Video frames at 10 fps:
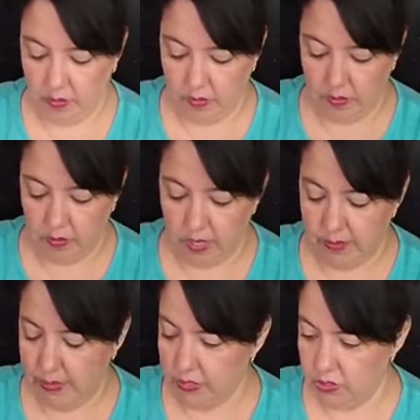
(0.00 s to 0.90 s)
So yeah, the
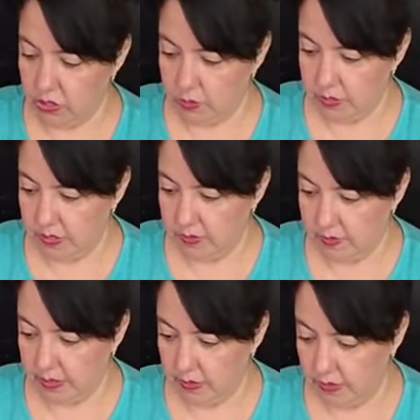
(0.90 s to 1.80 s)
mesh is just put in the
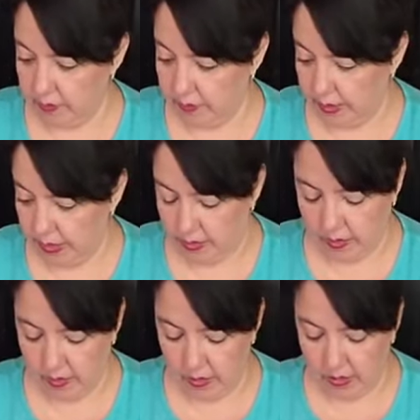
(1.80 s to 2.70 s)
regular way.
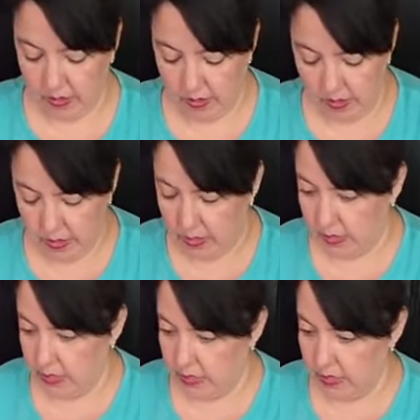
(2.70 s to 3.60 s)
18